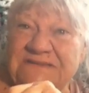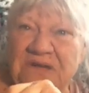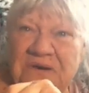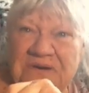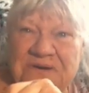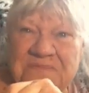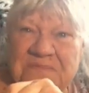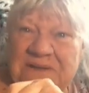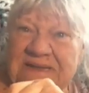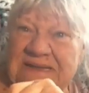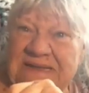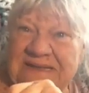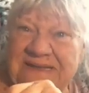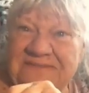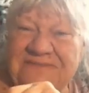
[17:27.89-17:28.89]
It's hard to
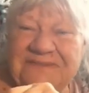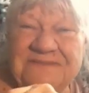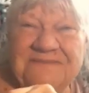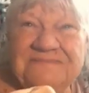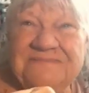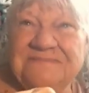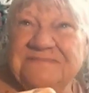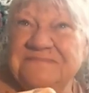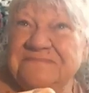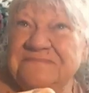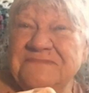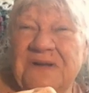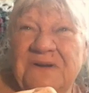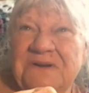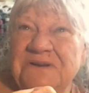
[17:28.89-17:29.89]
believe.
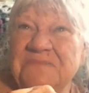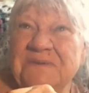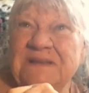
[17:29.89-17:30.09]
Hard